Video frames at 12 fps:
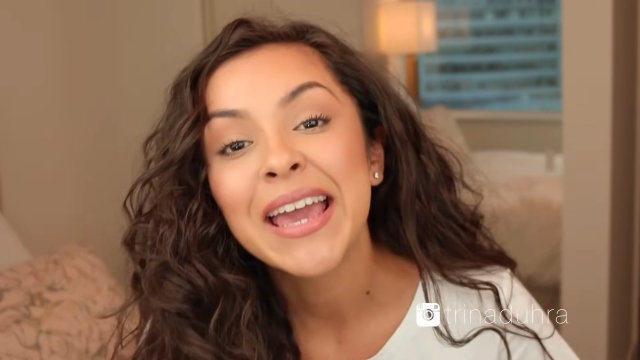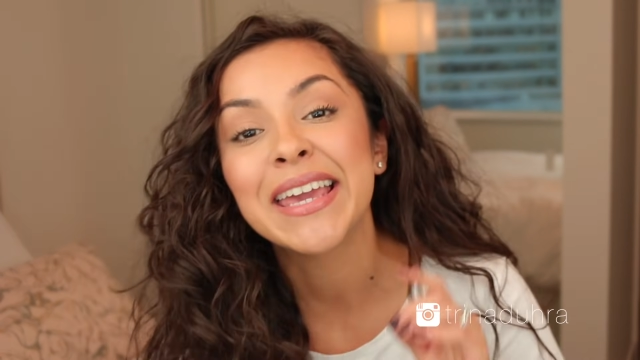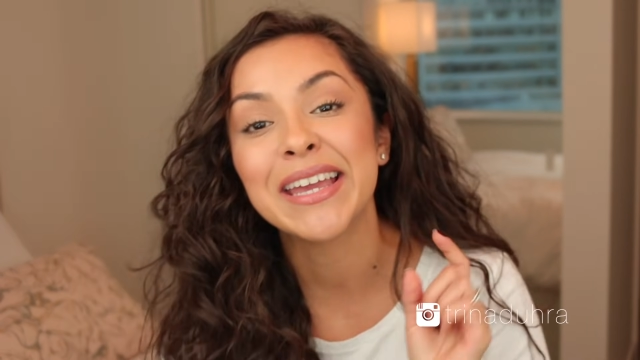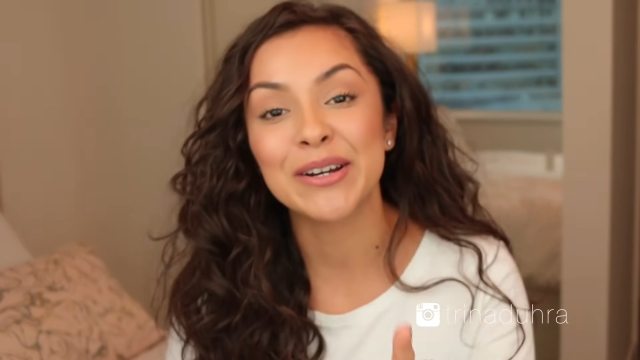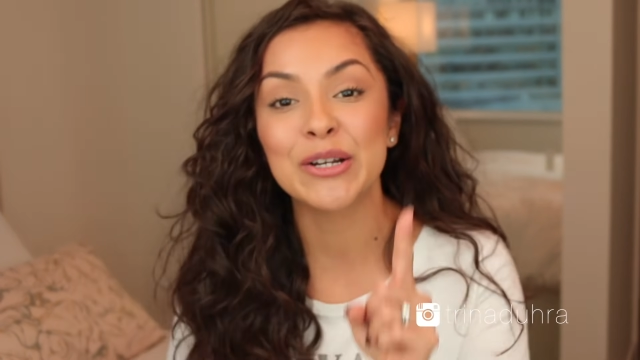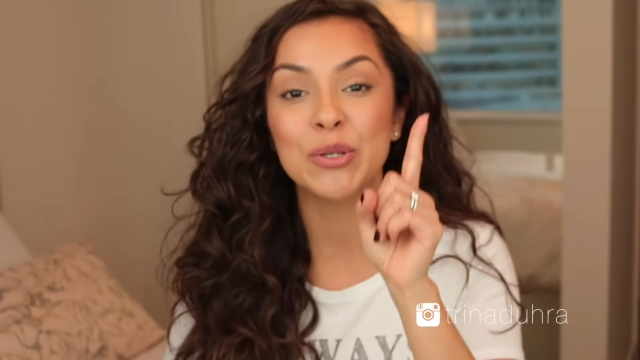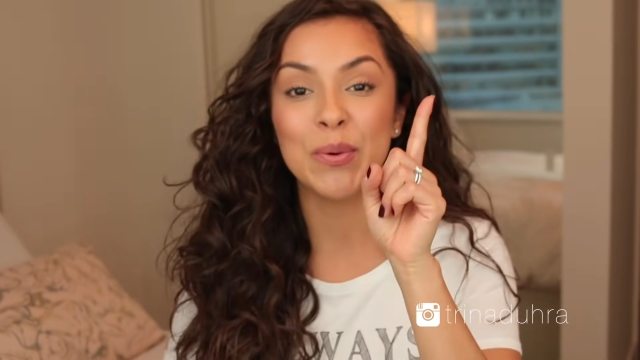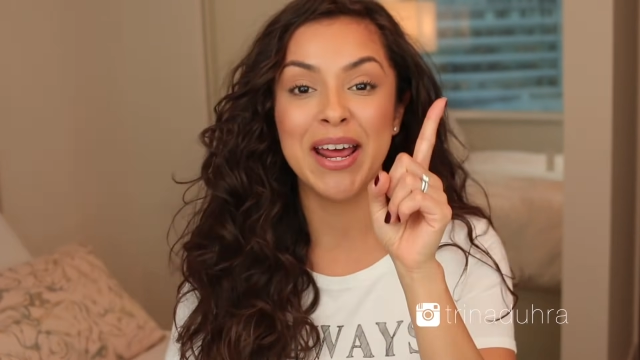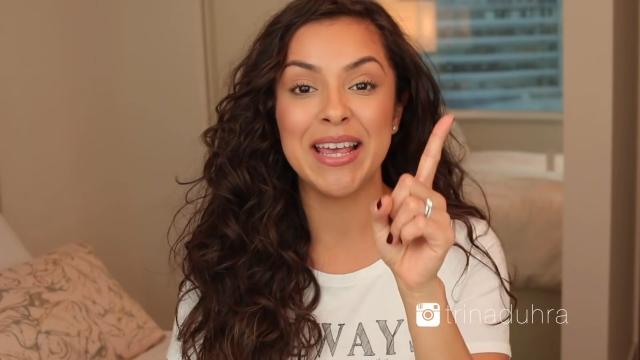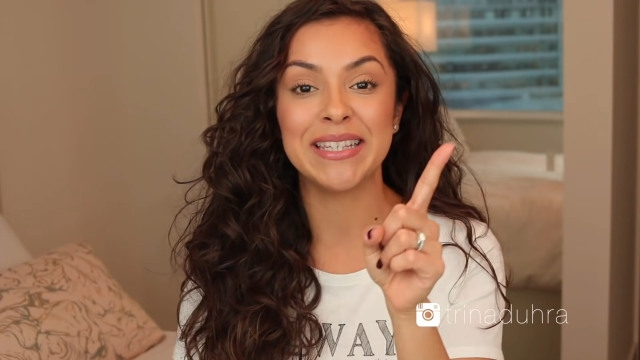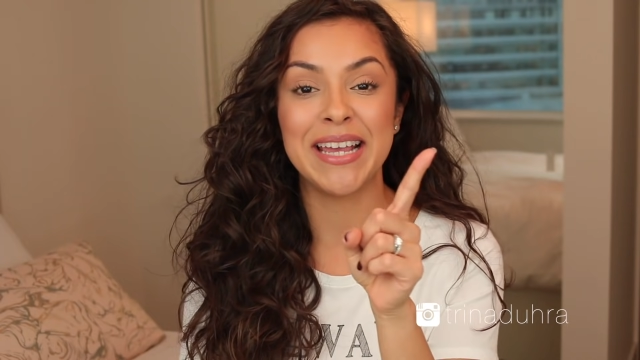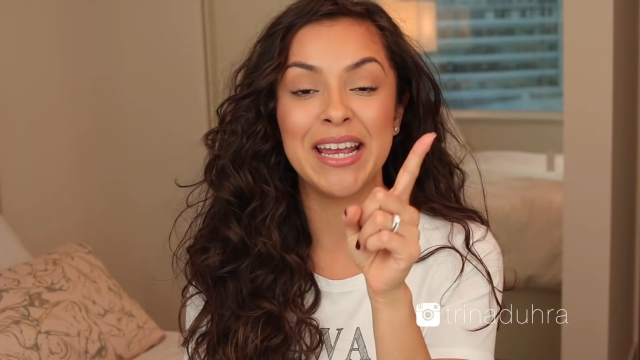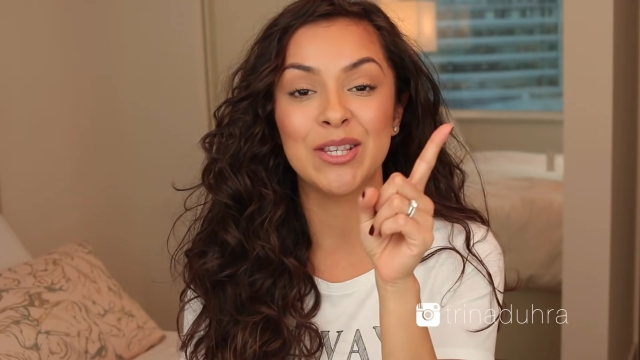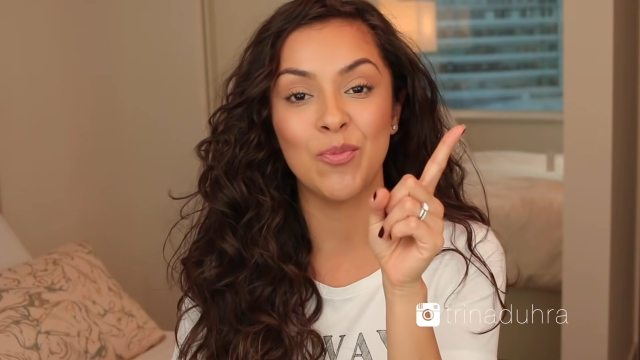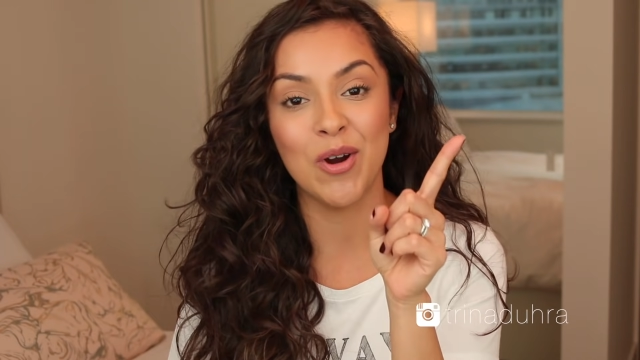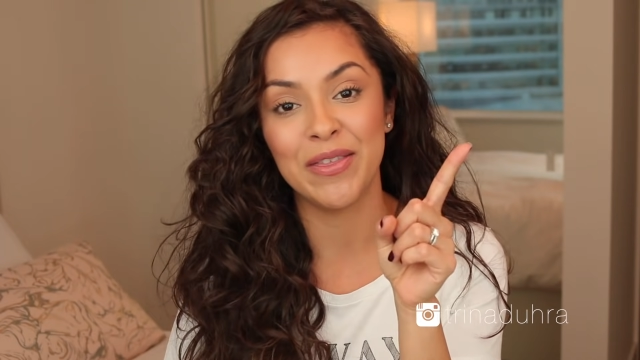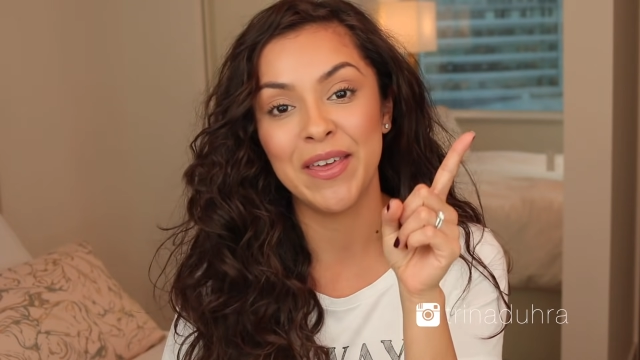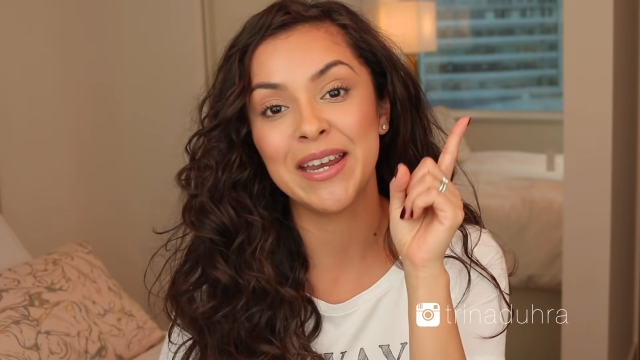here's when I say it's
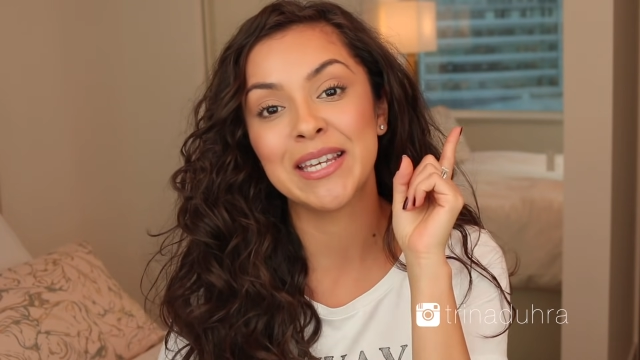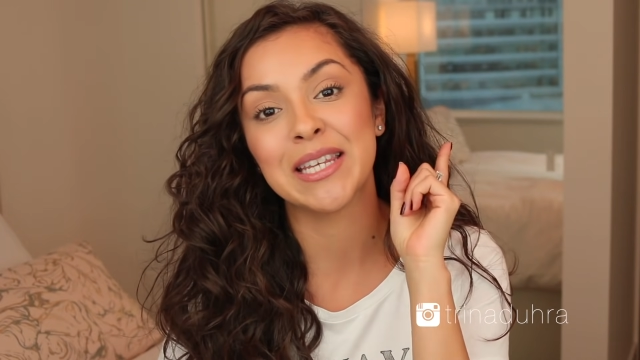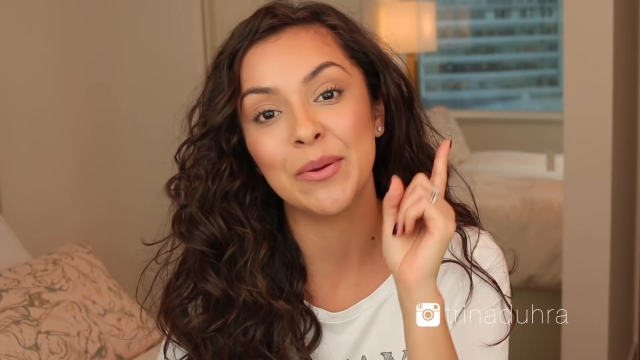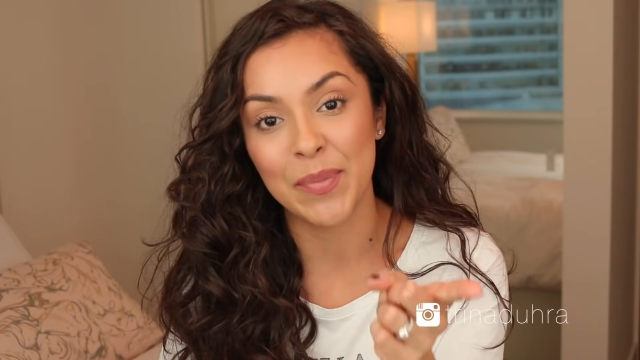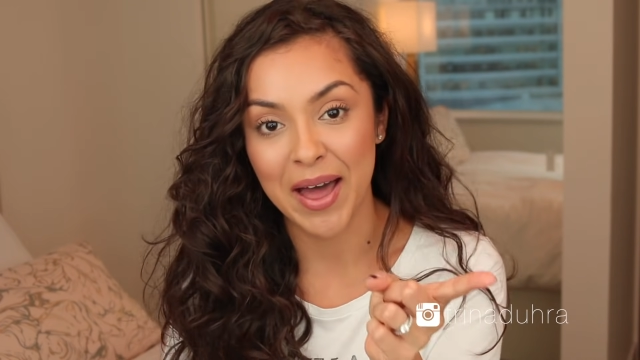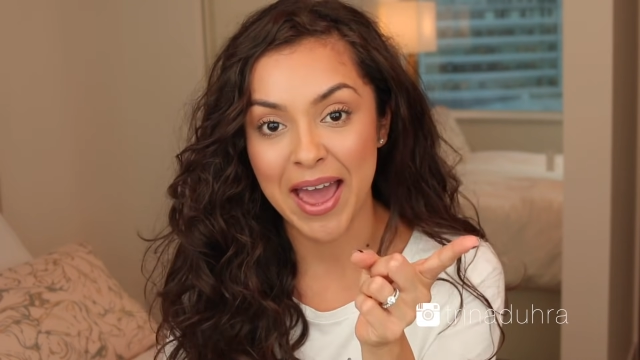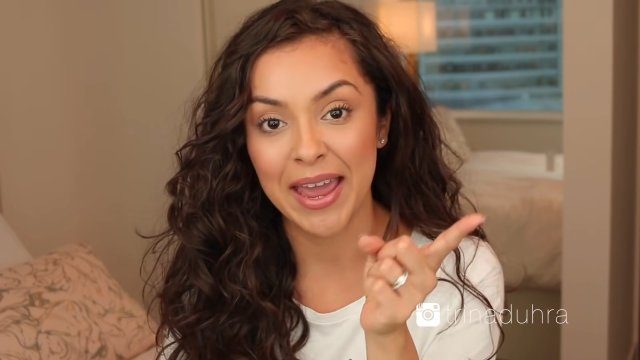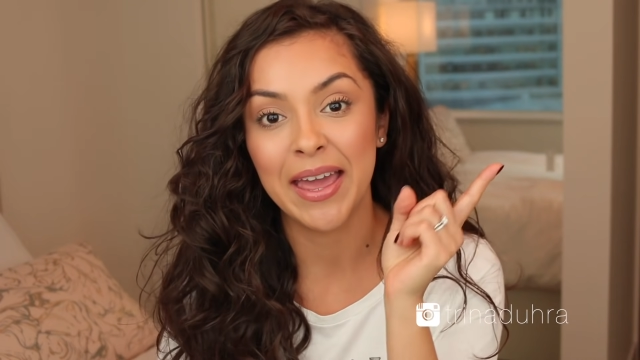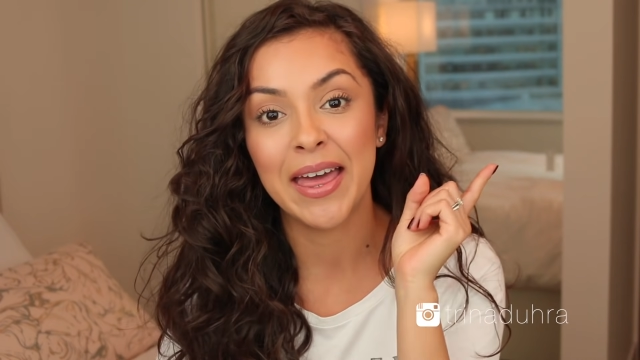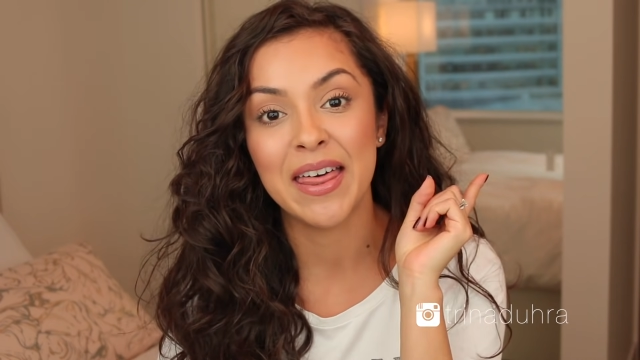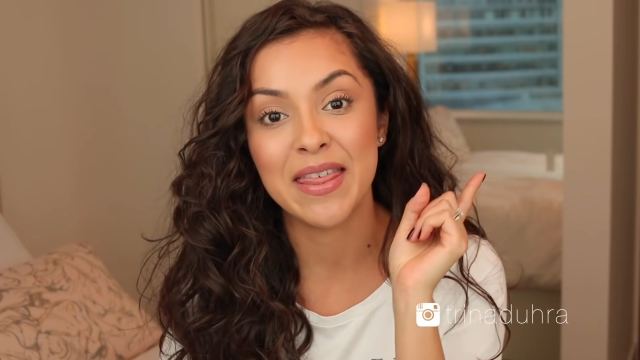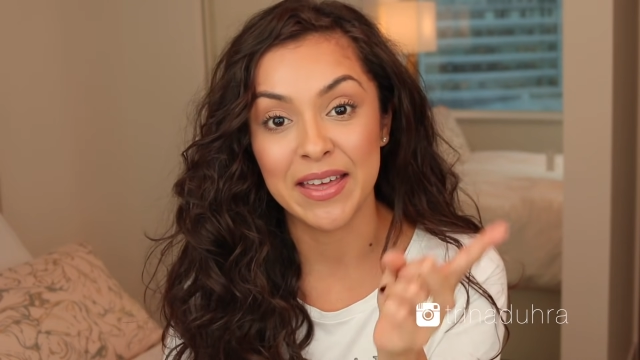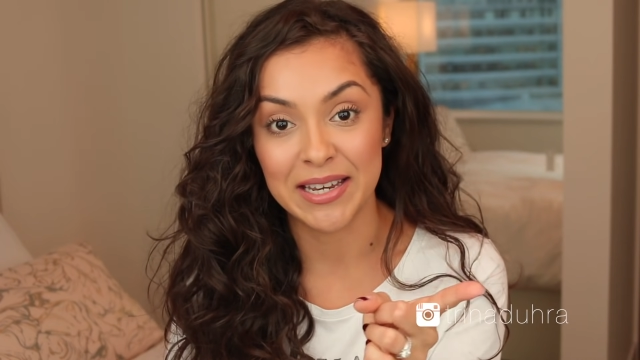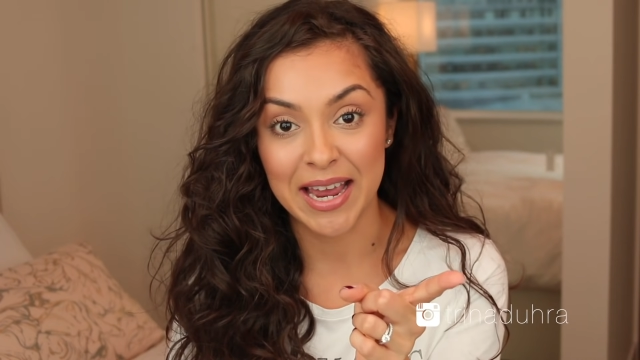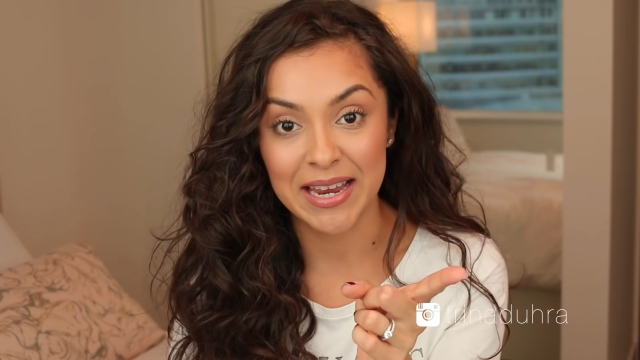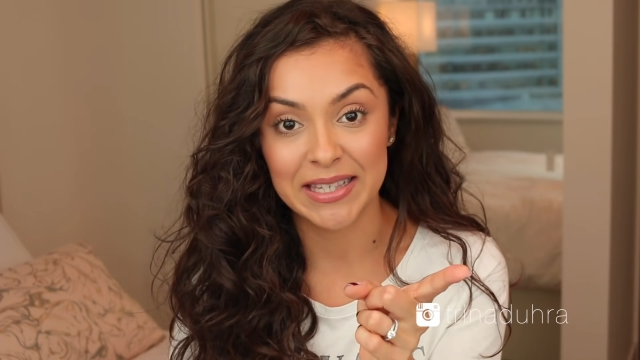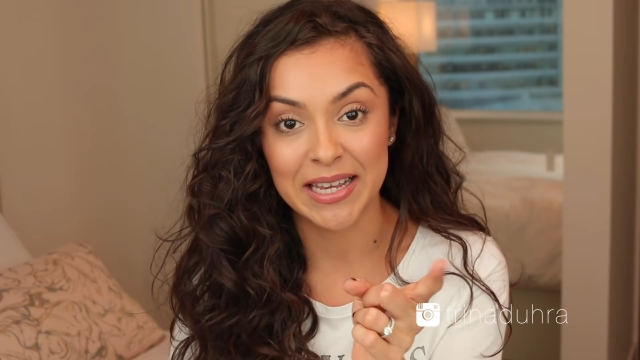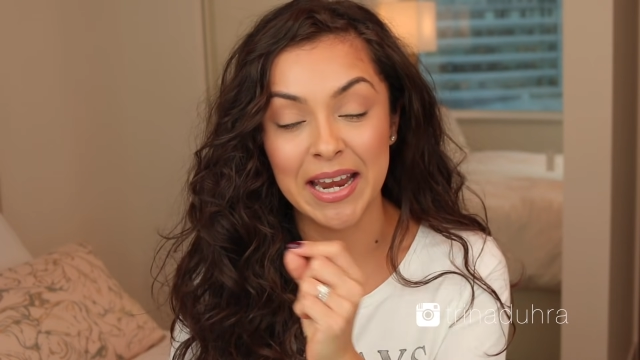worth it to buy the
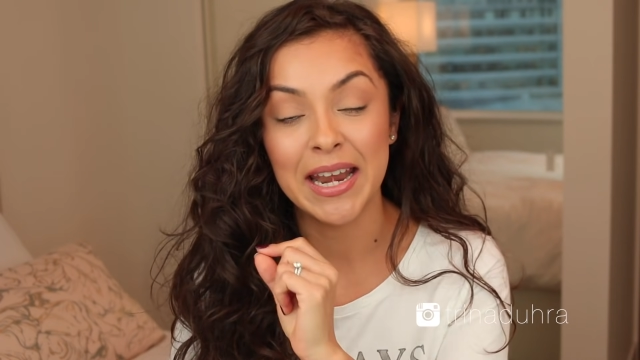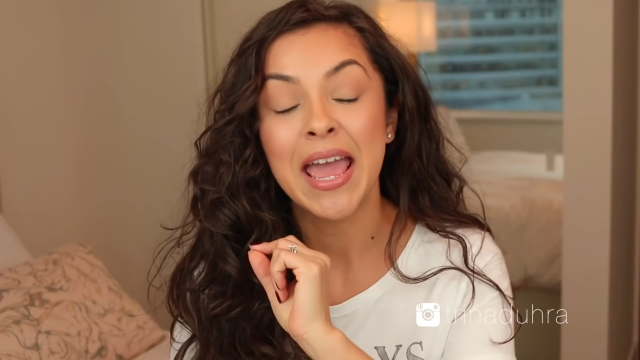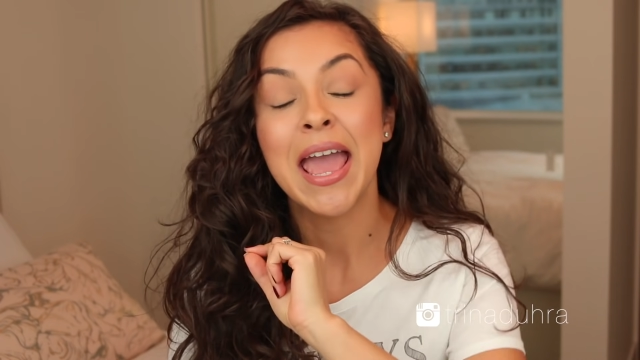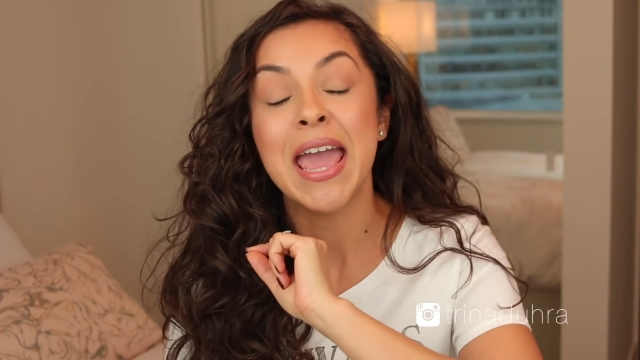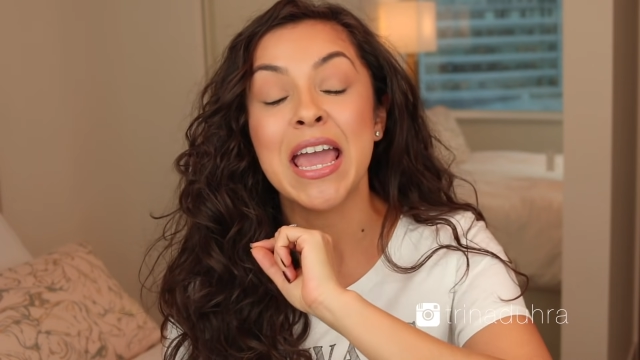Dyson.